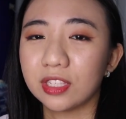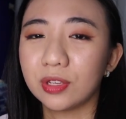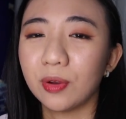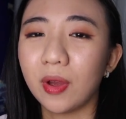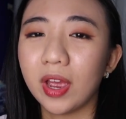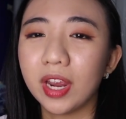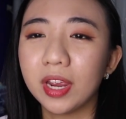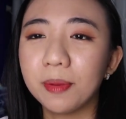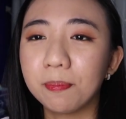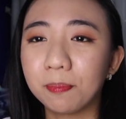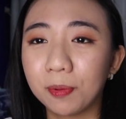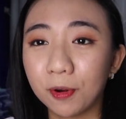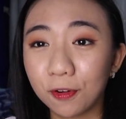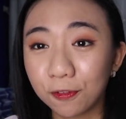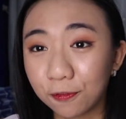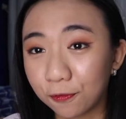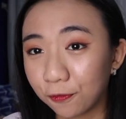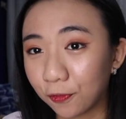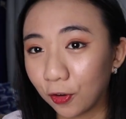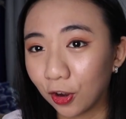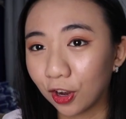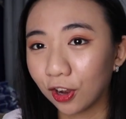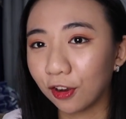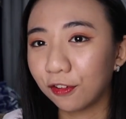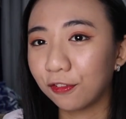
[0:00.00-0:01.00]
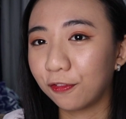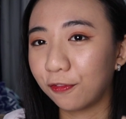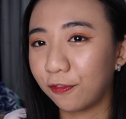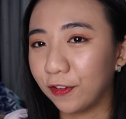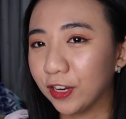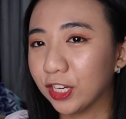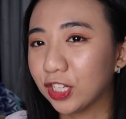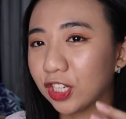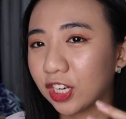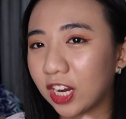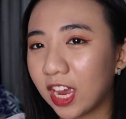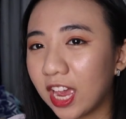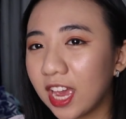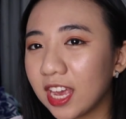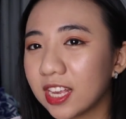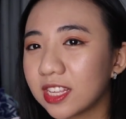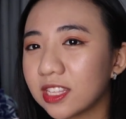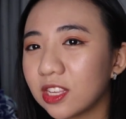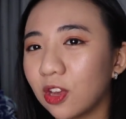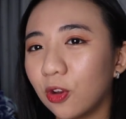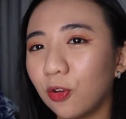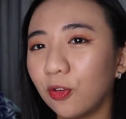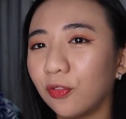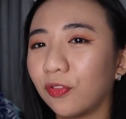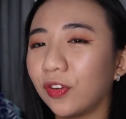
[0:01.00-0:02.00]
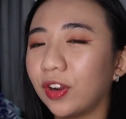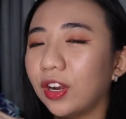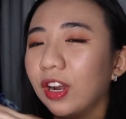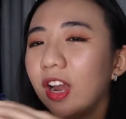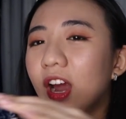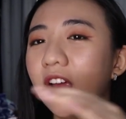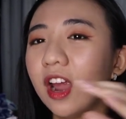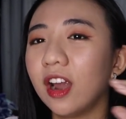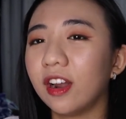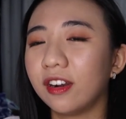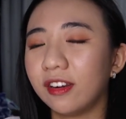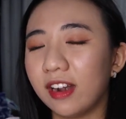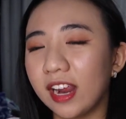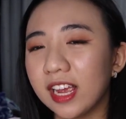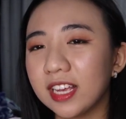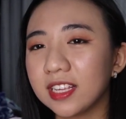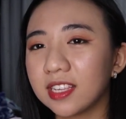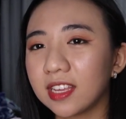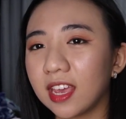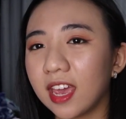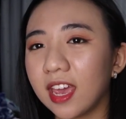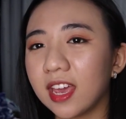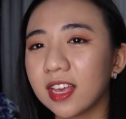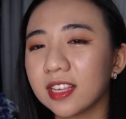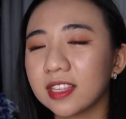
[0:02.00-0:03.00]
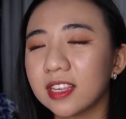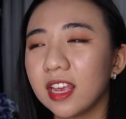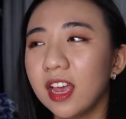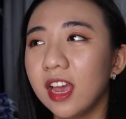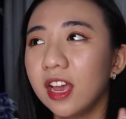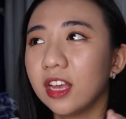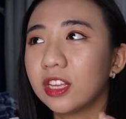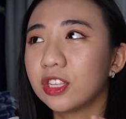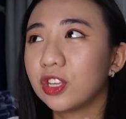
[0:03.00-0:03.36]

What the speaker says: So I prefer fish cakes over rice cakes.